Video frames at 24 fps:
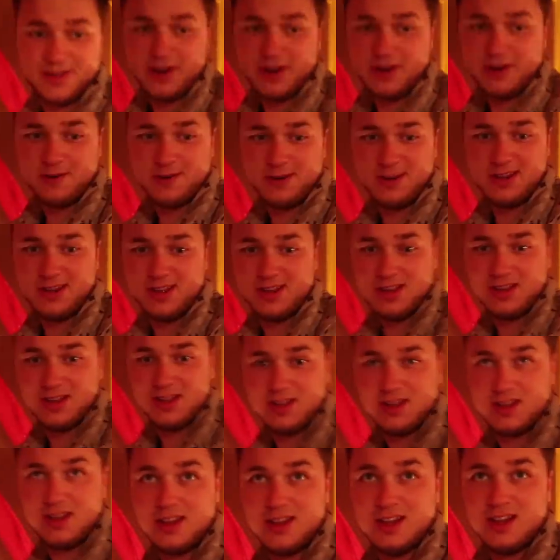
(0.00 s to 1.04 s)
no. Jake, what
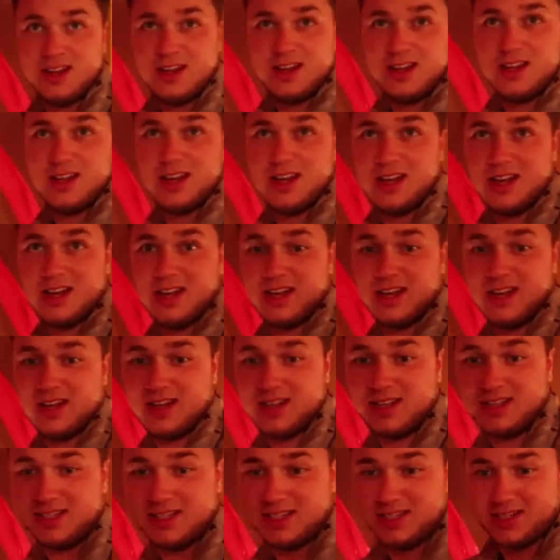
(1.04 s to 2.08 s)
are you doing?
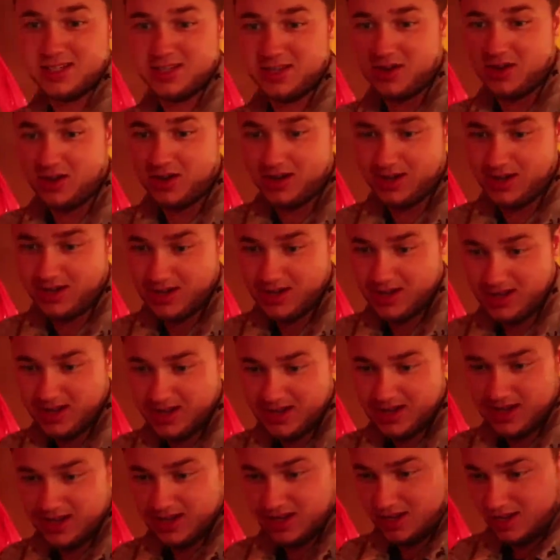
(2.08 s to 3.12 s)
This isn't good.
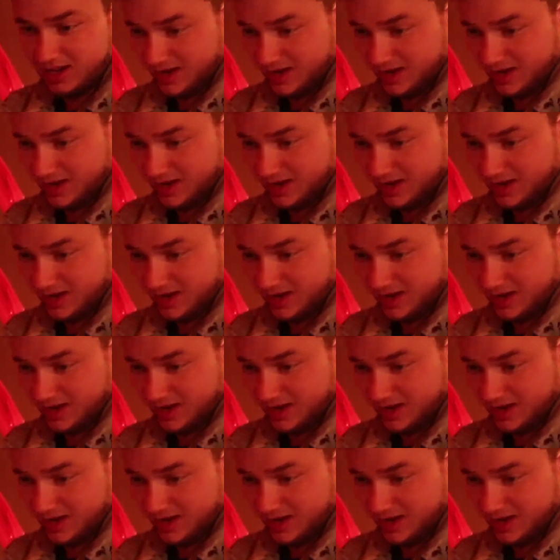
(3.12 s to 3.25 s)
What?